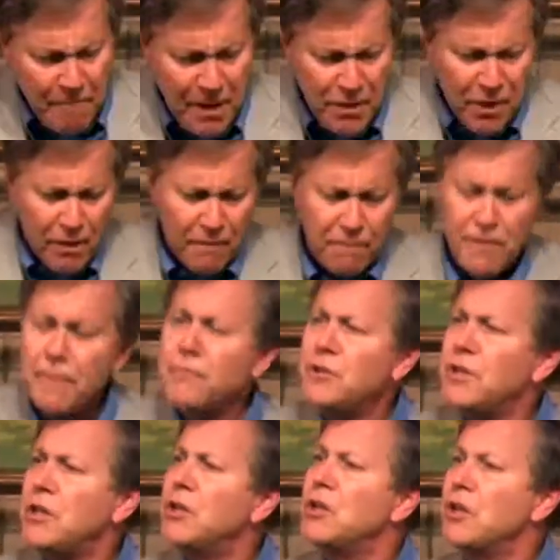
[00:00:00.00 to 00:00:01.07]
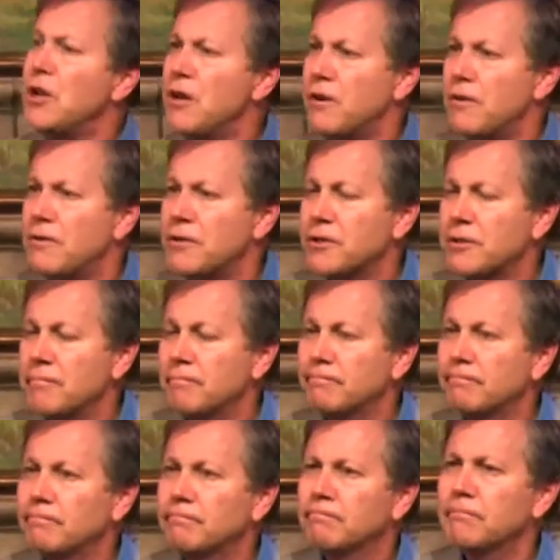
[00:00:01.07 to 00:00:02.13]
been there 15 years.
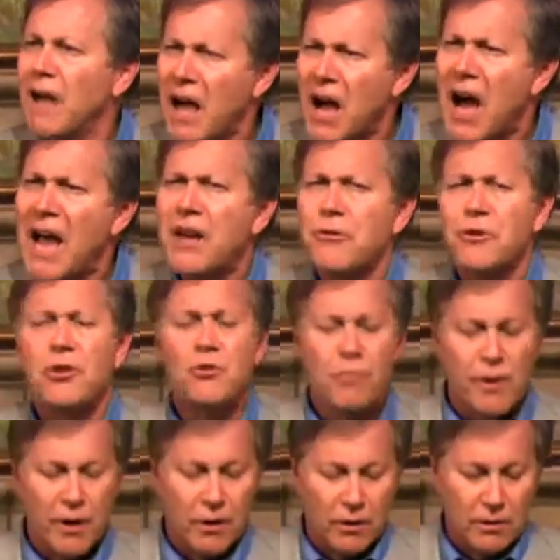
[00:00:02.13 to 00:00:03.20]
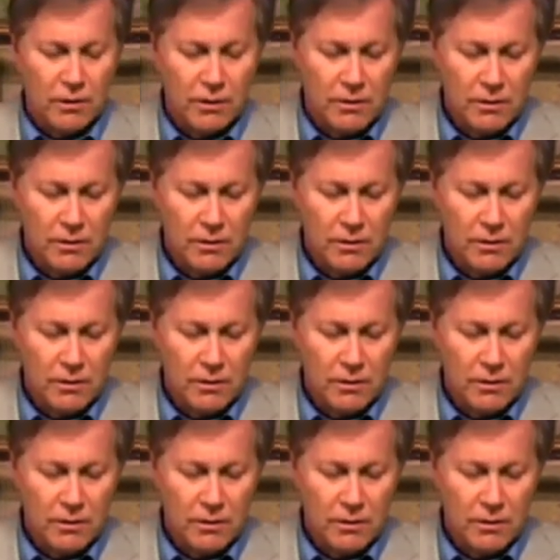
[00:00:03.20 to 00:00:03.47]
I like the drill.